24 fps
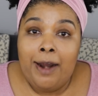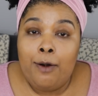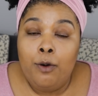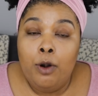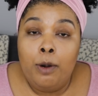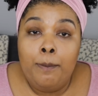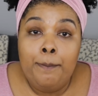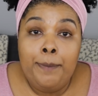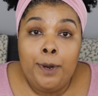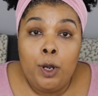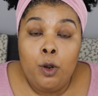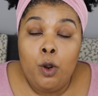
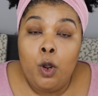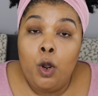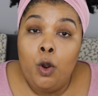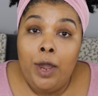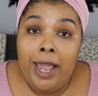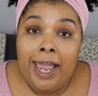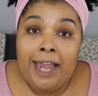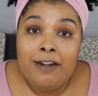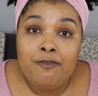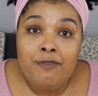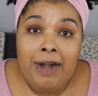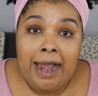our
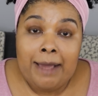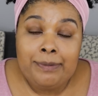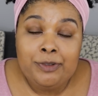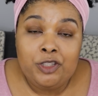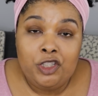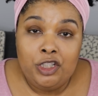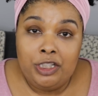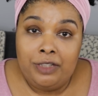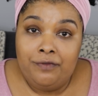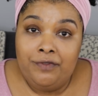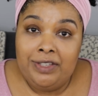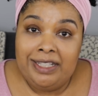boho head
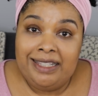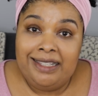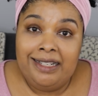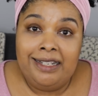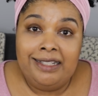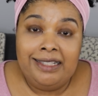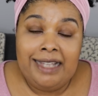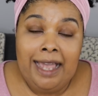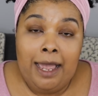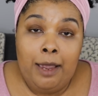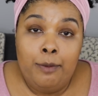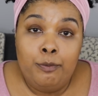wraps, just visit
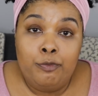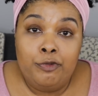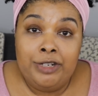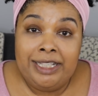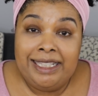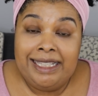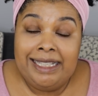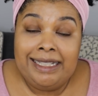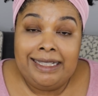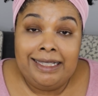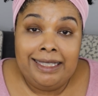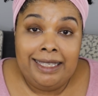us at
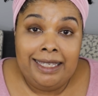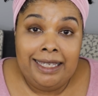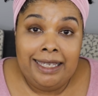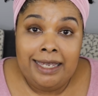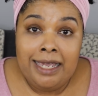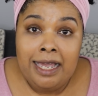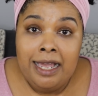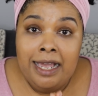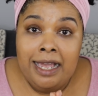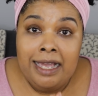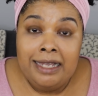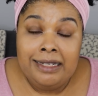breezy
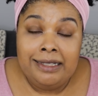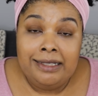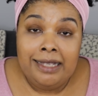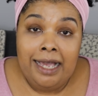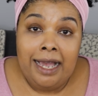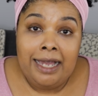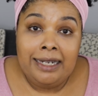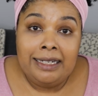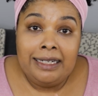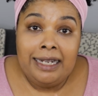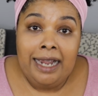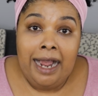tee
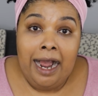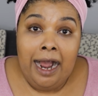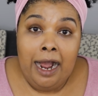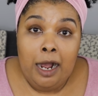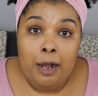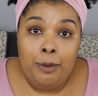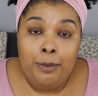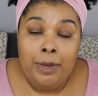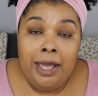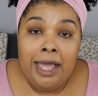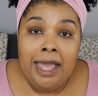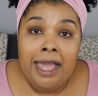dot
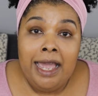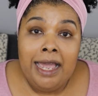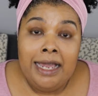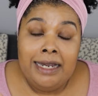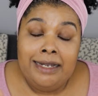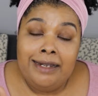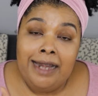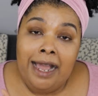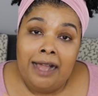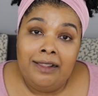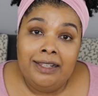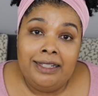com.
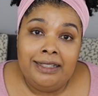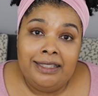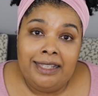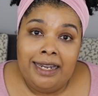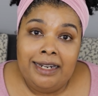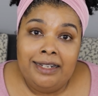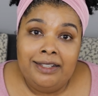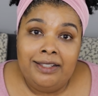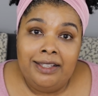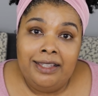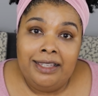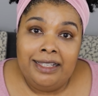Now let's
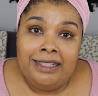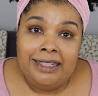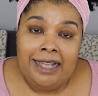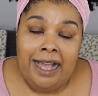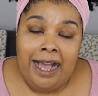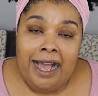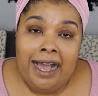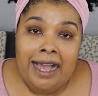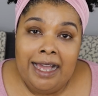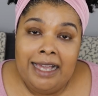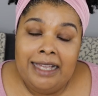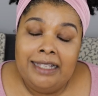get into these
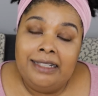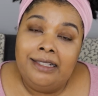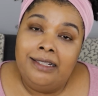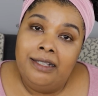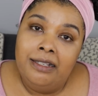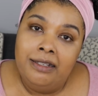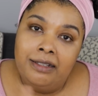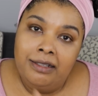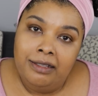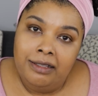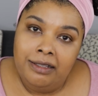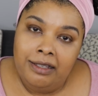
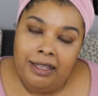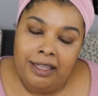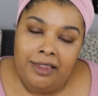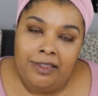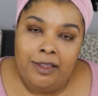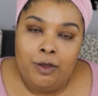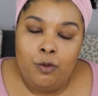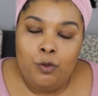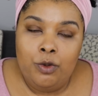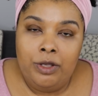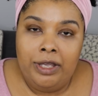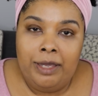eyes
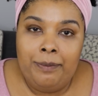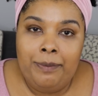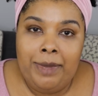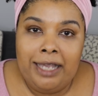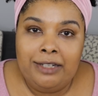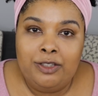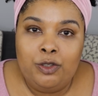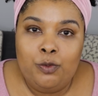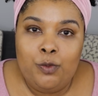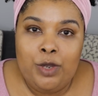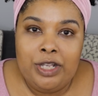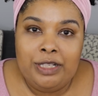and then we'll get
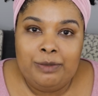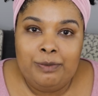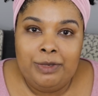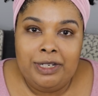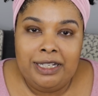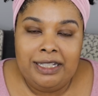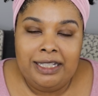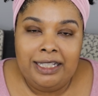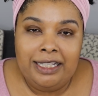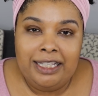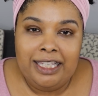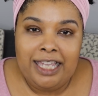back to
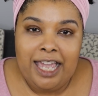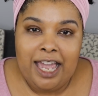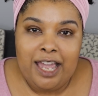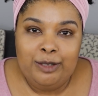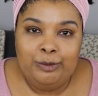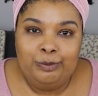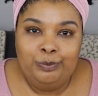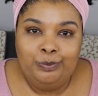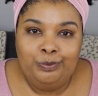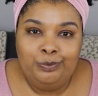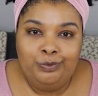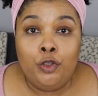Westman Atelier.
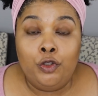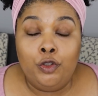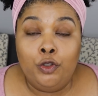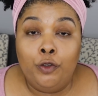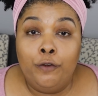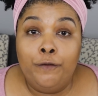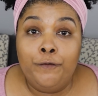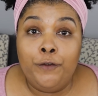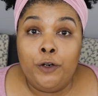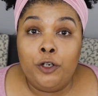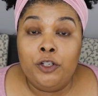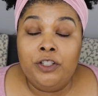
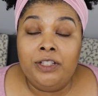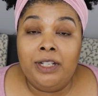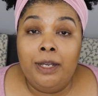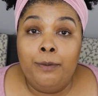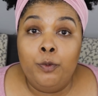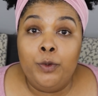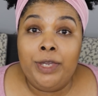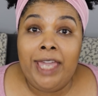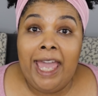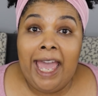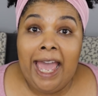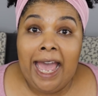So first
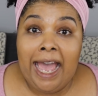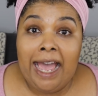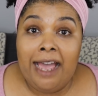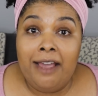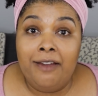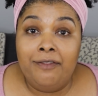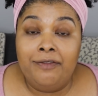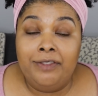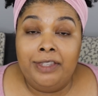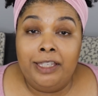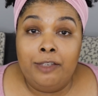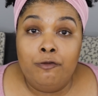up we
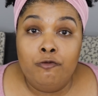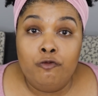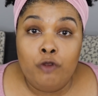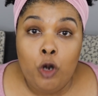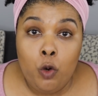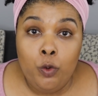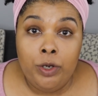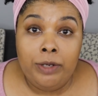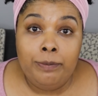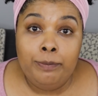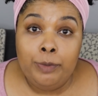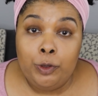have the
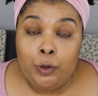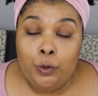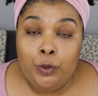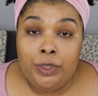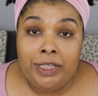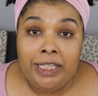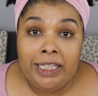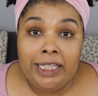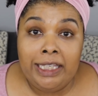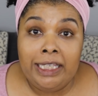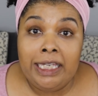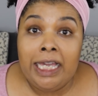Roen
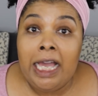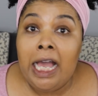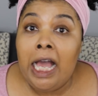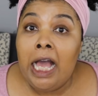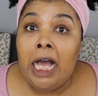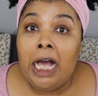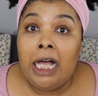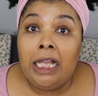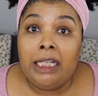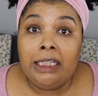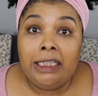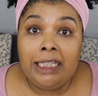Beauty
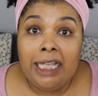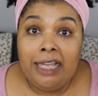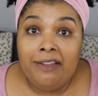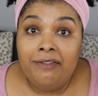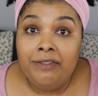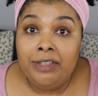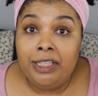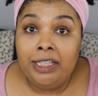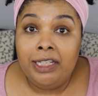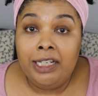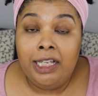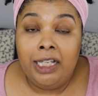
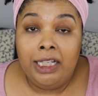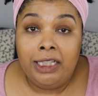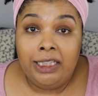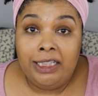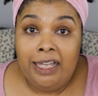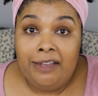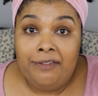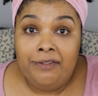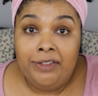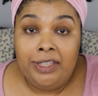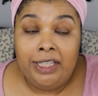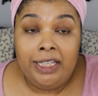eleven
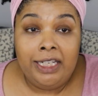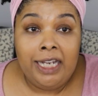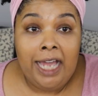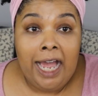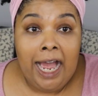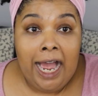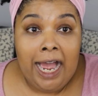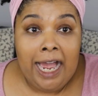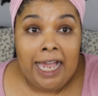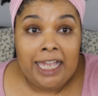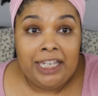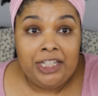eleven
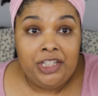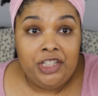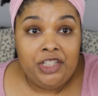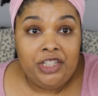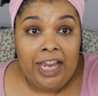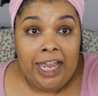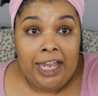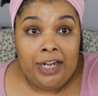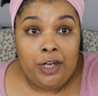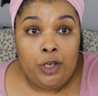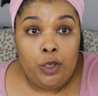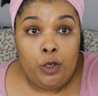
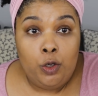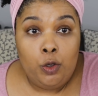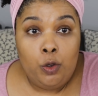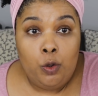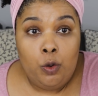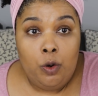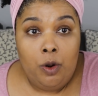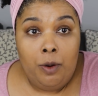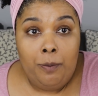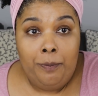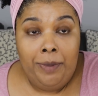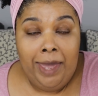
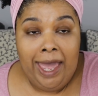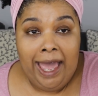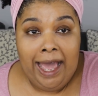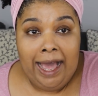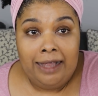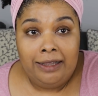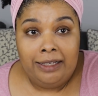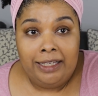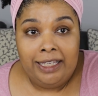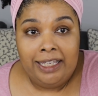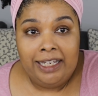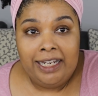eyeshadow
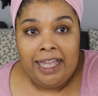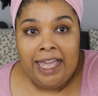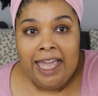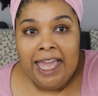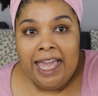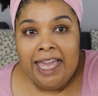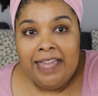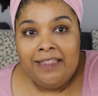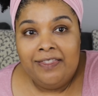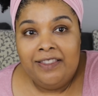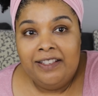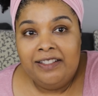palette.
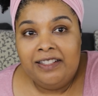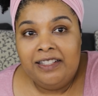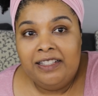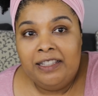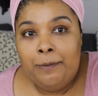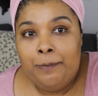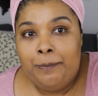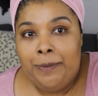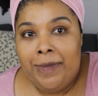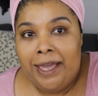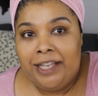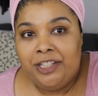This is
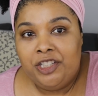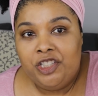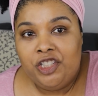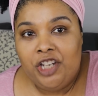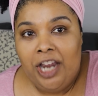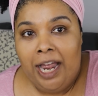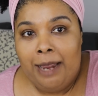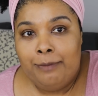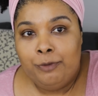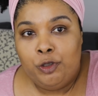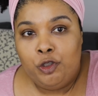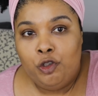the best
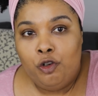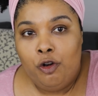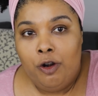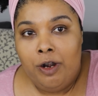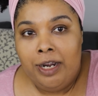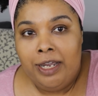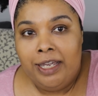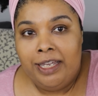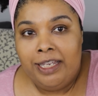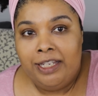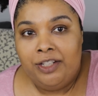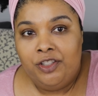shot. I'm
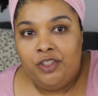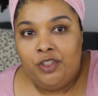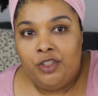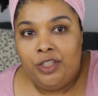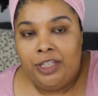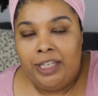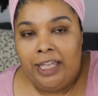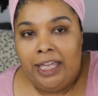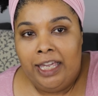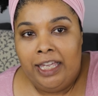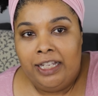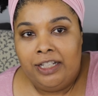trying to
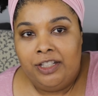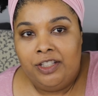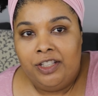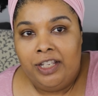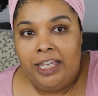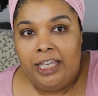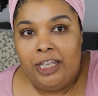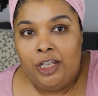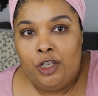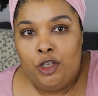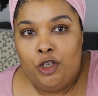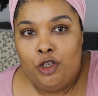get
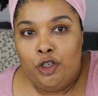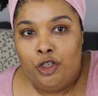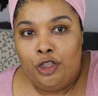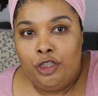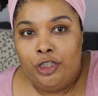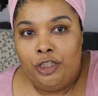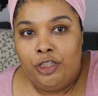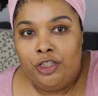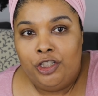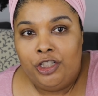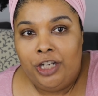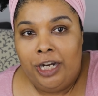a
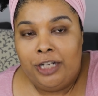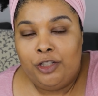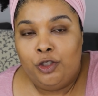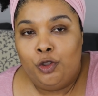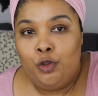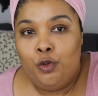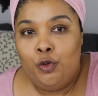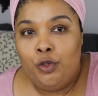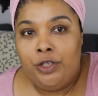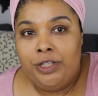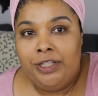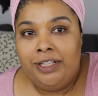good shot
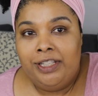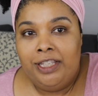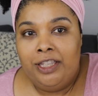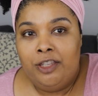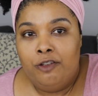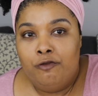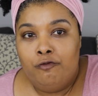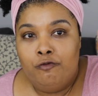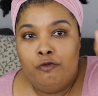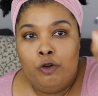so you can see the